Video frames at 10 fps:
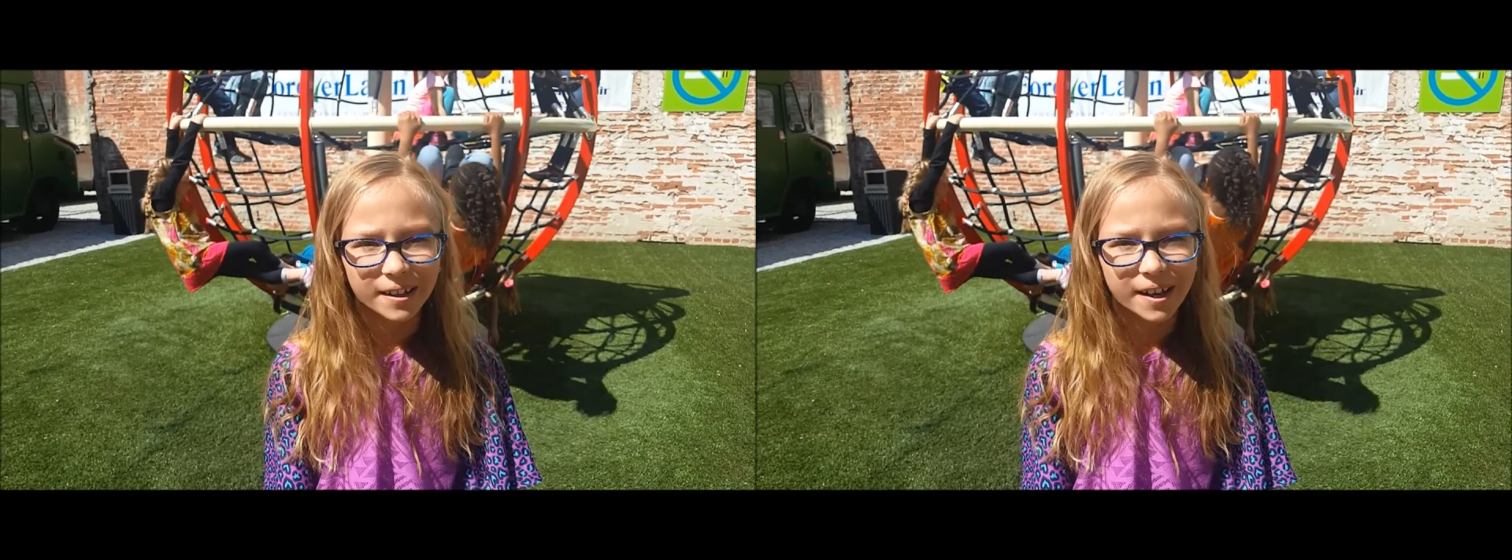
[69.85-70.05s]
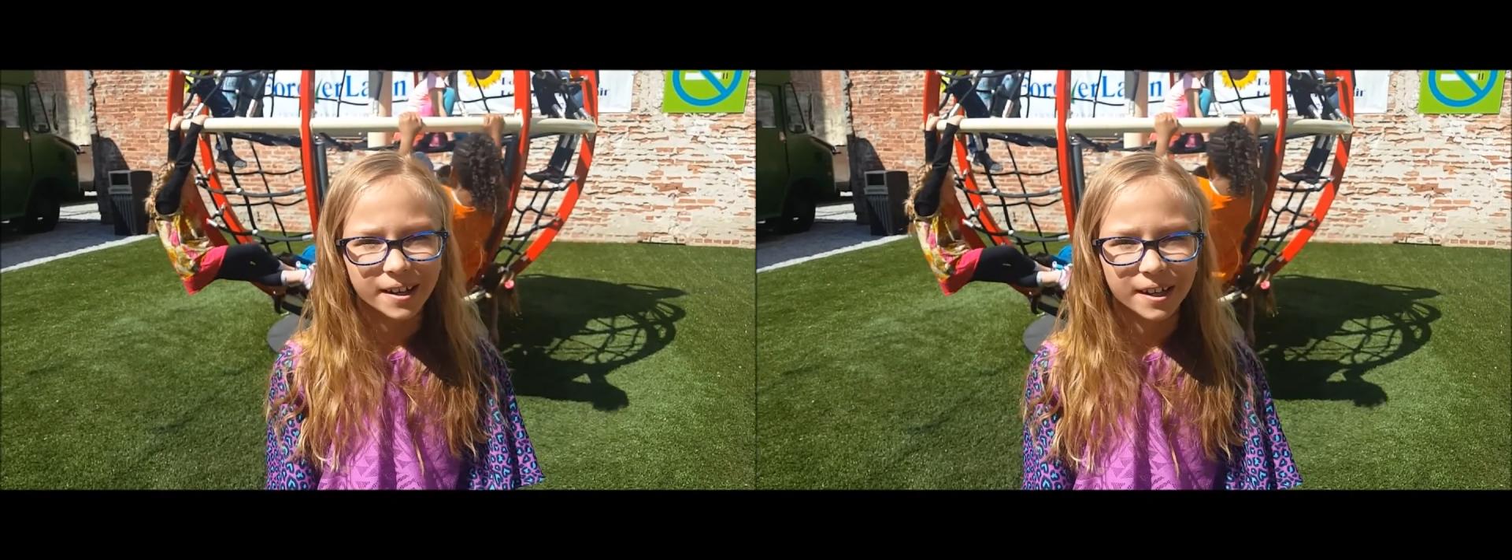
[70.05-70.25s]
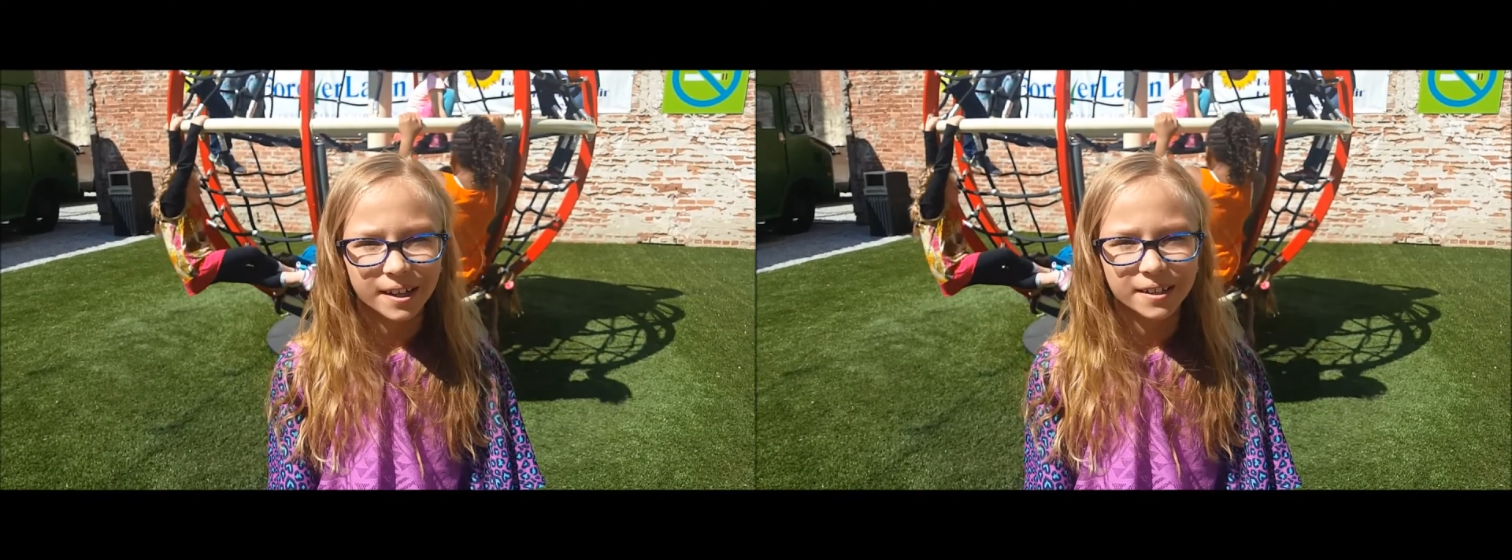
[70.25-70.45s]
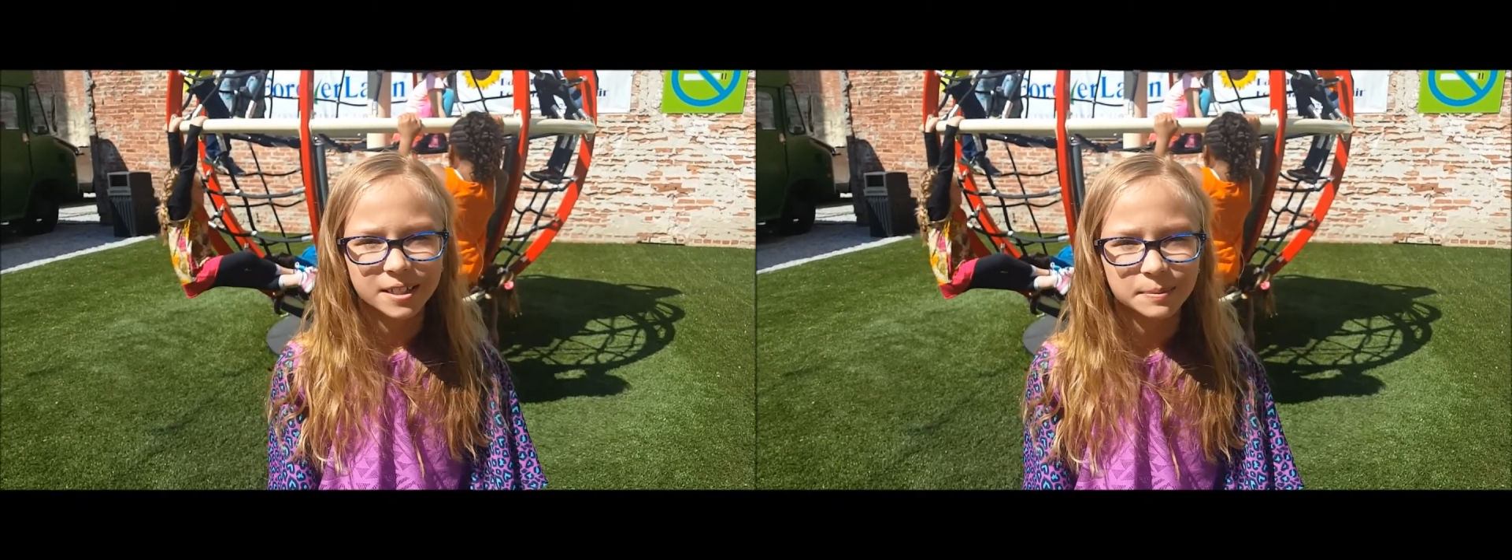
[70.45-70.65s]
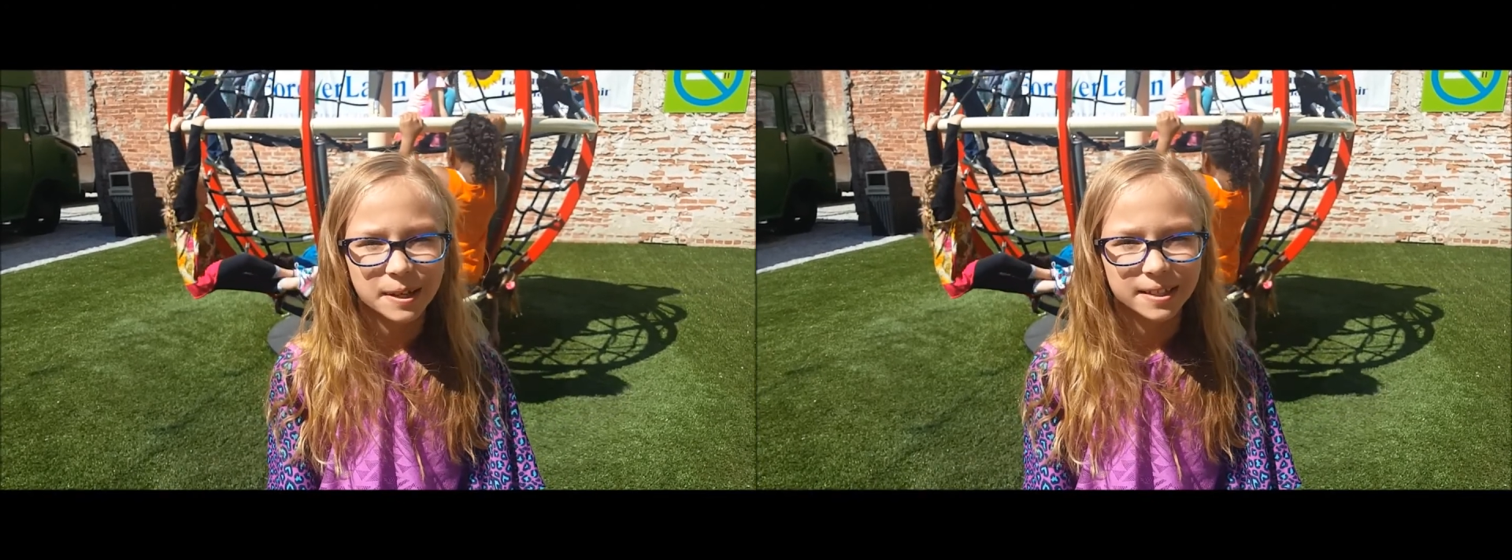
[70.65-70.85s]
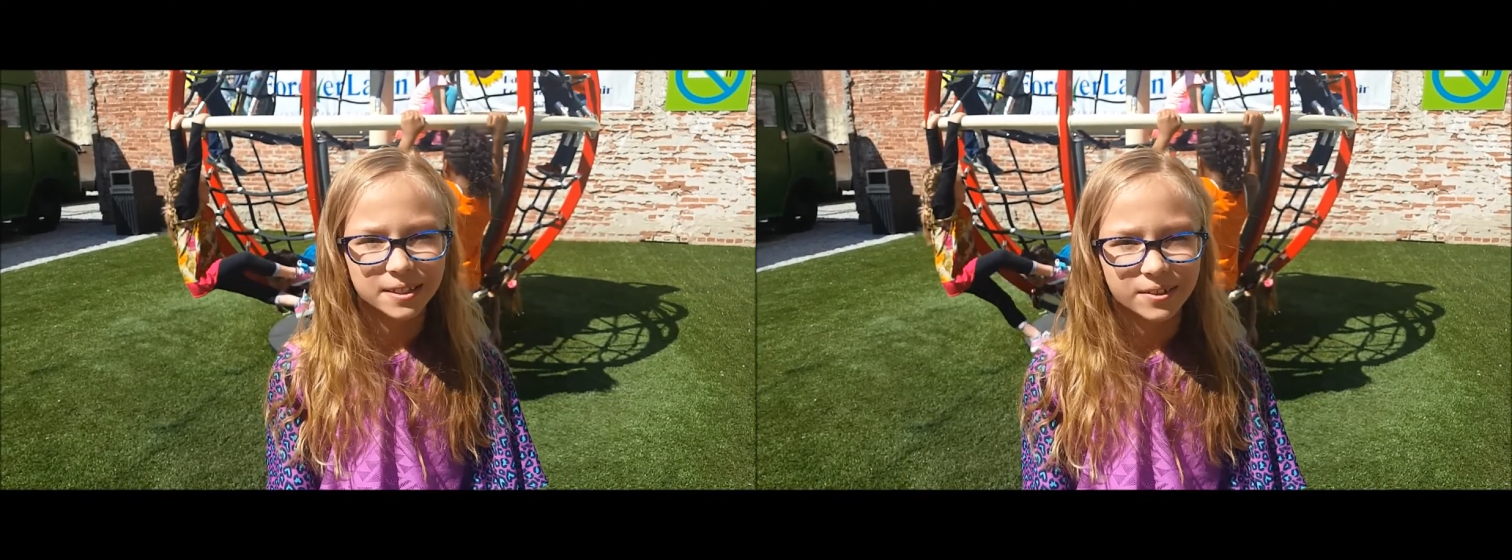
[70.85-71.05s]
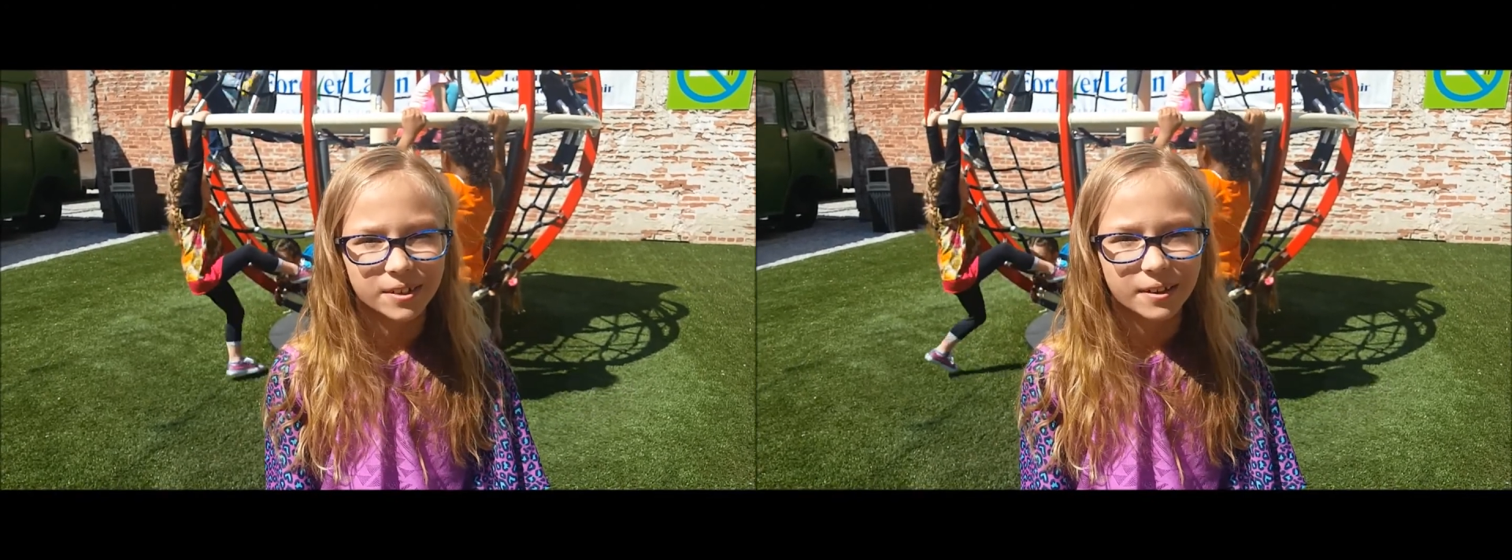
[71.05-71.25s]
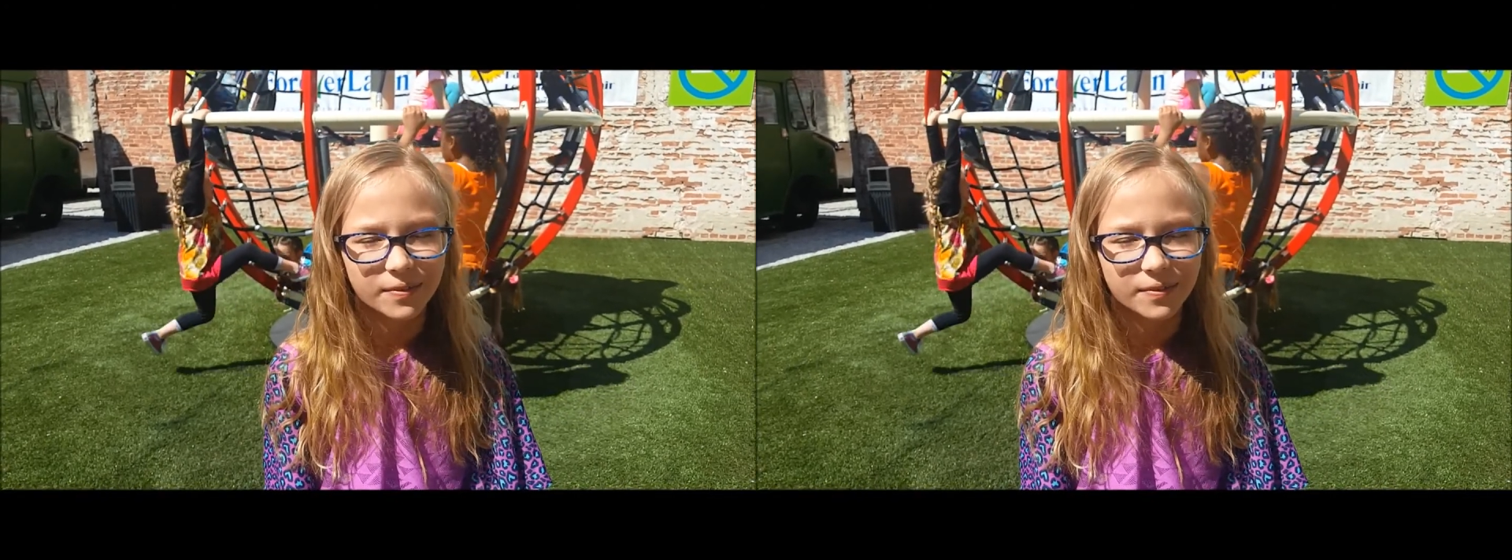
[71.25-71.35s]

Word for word: and it spins really